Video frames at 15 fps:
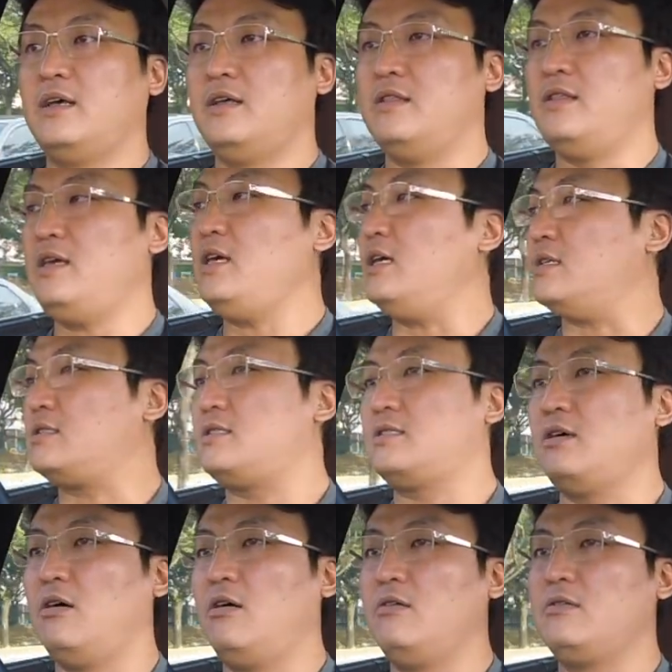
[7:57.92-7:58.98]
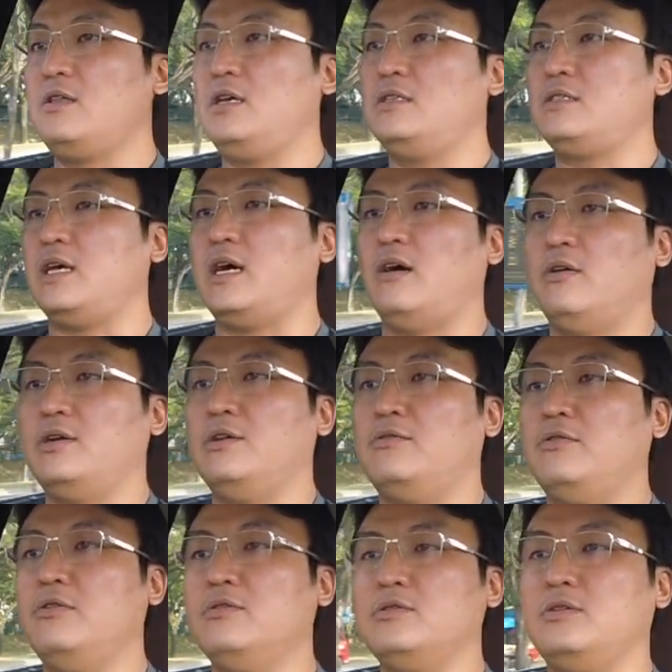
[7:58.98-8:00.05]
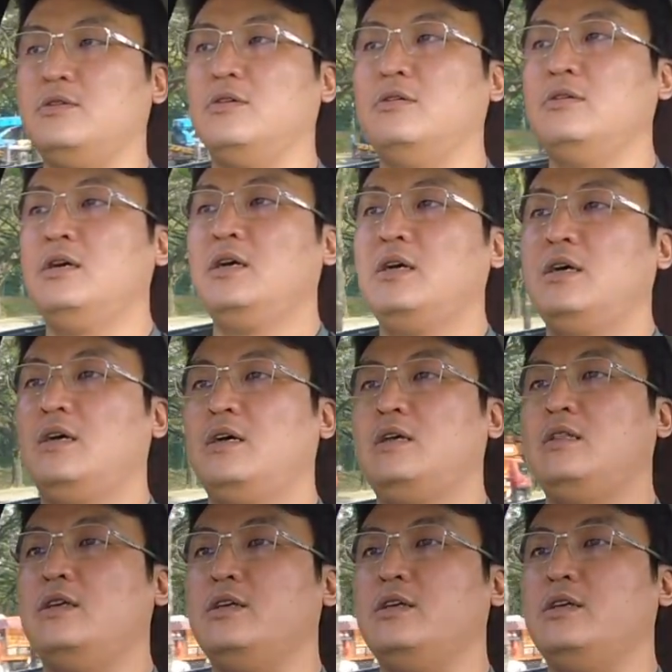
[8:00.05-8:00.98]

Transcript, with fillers: these, all these that are on the road, you know, the